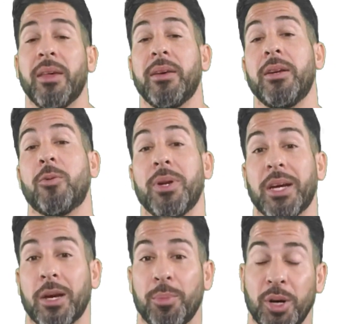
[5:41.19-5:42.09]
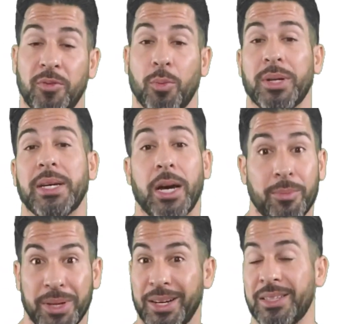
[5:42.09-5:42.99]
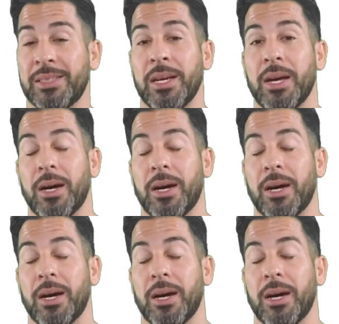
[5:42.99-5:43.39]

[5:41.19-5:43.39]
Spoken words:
They know when they come over, what time it is.